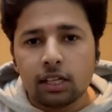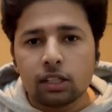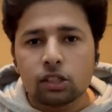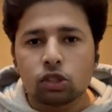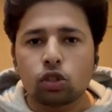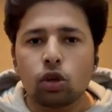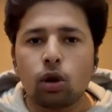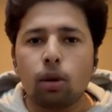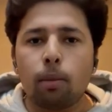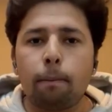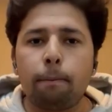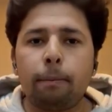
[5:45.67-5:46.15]

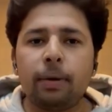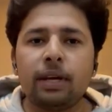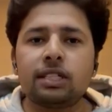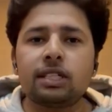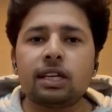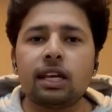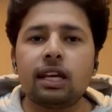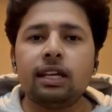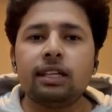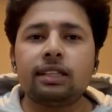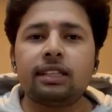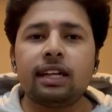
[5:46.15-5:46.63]
So
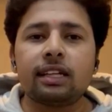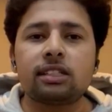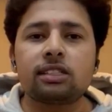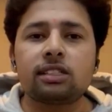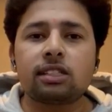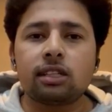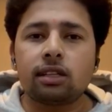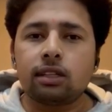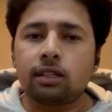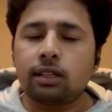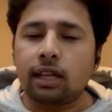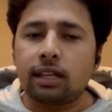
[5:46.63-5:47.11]
basically
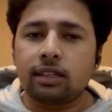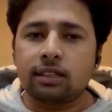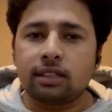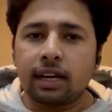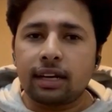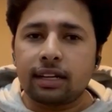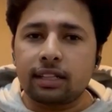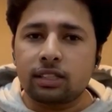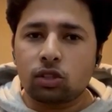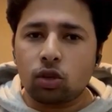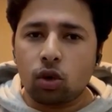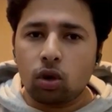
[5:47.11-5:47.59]

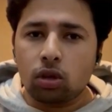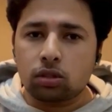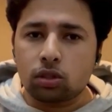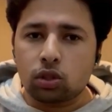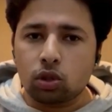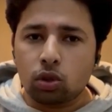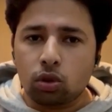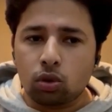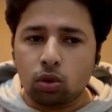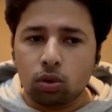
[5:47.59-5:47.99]
that is also